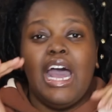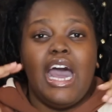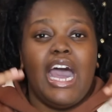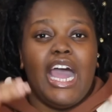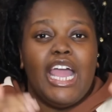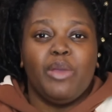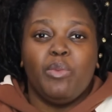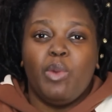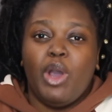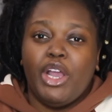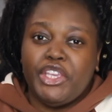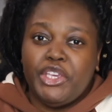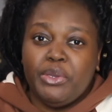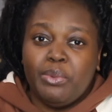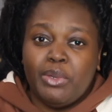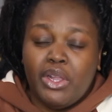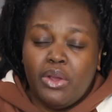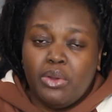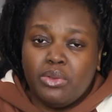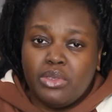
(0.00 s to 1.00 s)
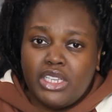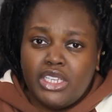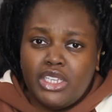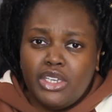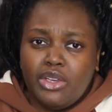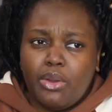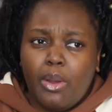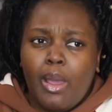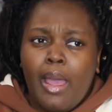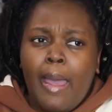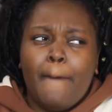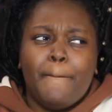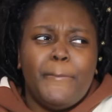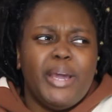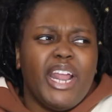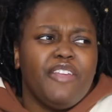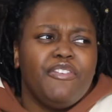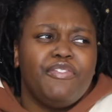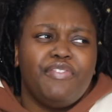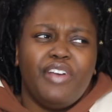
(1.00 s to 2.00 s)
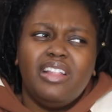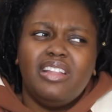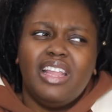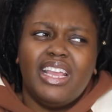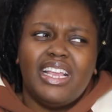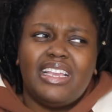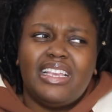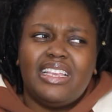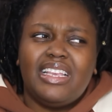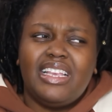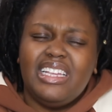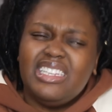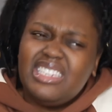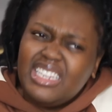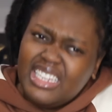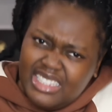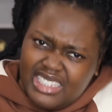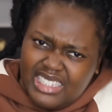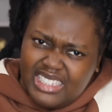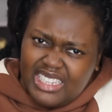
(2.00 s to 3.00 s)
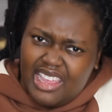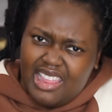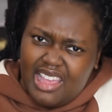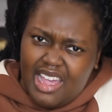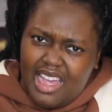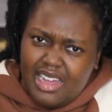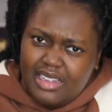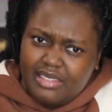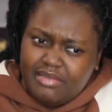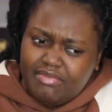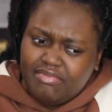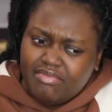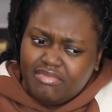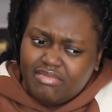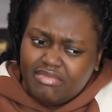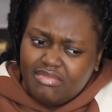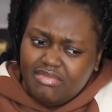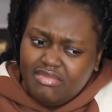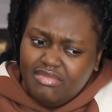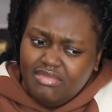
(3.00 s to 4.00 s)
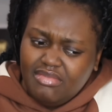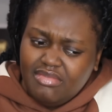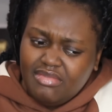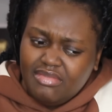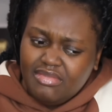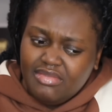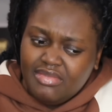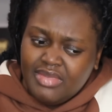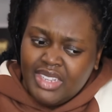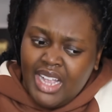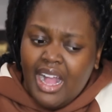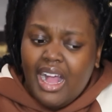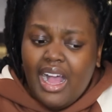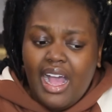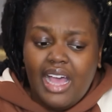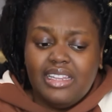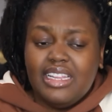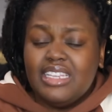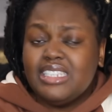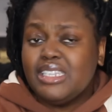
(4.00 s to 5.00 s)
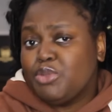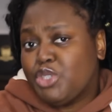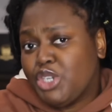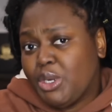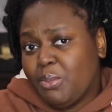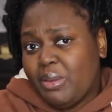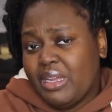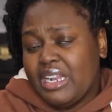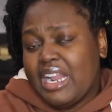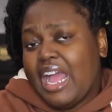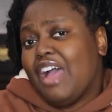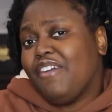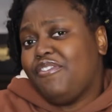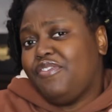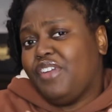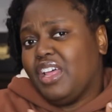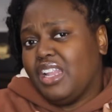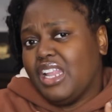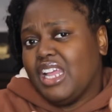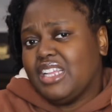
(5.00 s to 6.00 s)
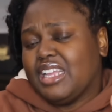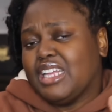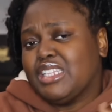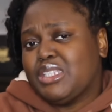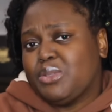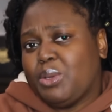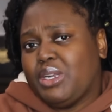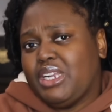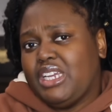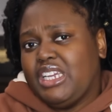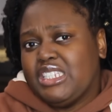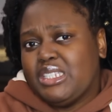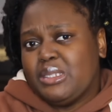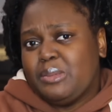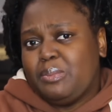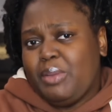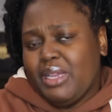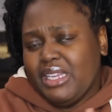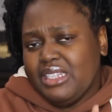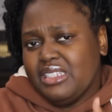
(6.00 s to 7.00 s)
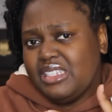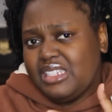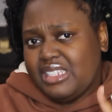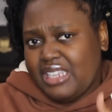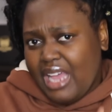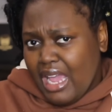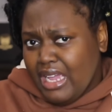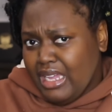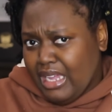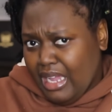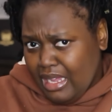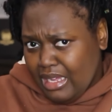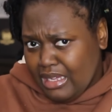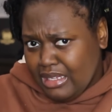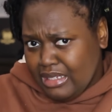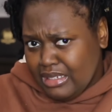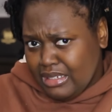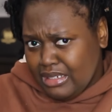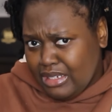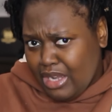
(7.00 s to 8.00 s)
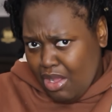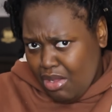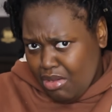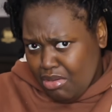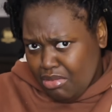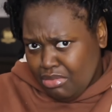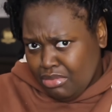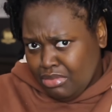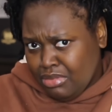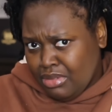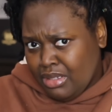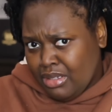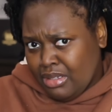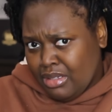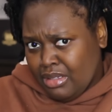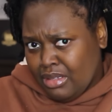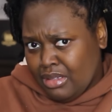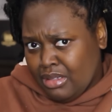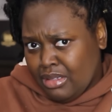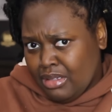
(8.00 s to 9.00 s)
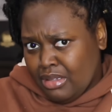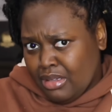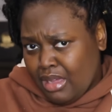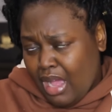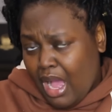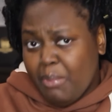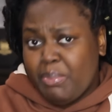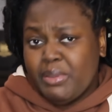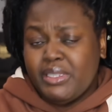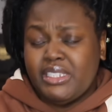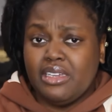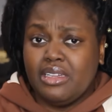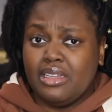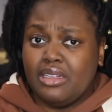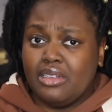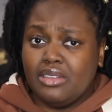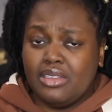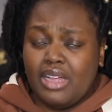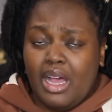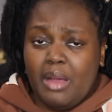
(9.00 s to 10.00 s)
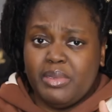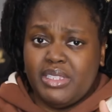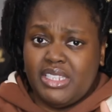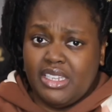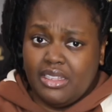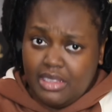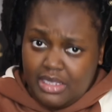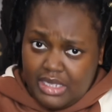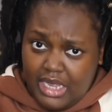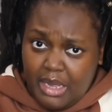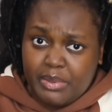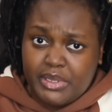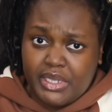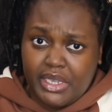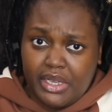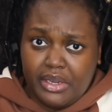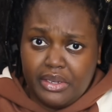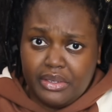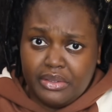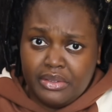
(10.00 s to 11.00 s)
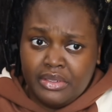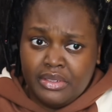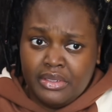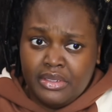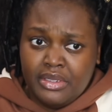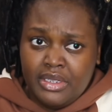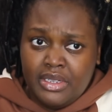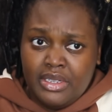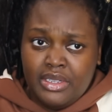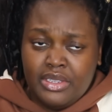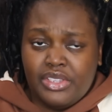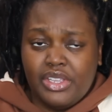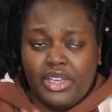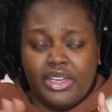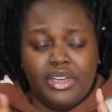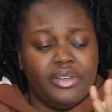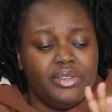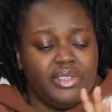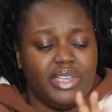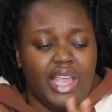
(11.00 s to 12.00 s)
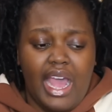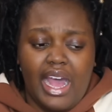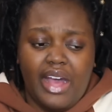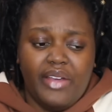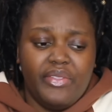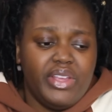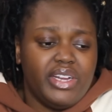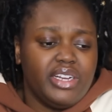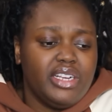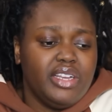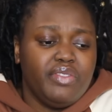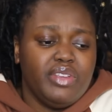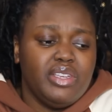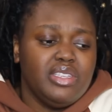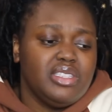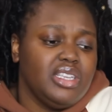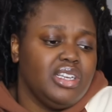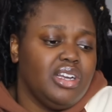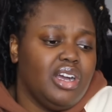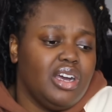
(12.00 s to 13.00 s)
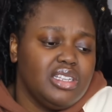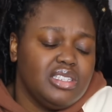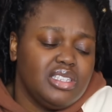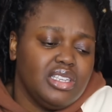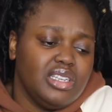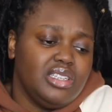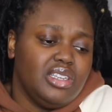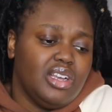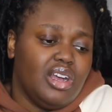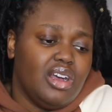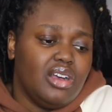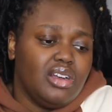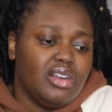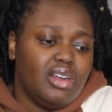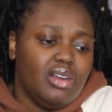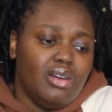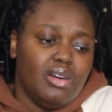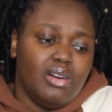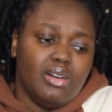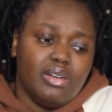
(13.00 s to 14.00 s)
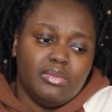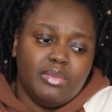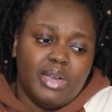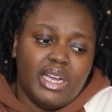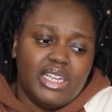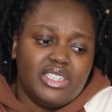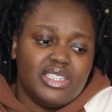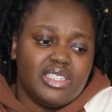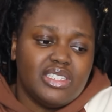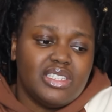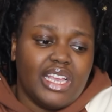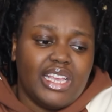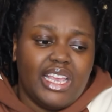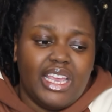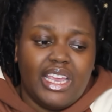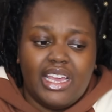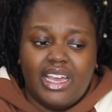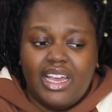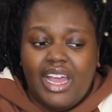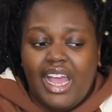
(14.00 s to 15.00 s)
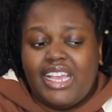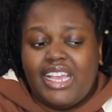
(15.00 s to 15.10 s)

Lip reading: I want you and only you. But I felt like he did say that. Unless I'm tripping, I felt like that's what he's been saying, no? Up until this episode. So yeah, they're confusing. Honestly, y'all, go home. I can't.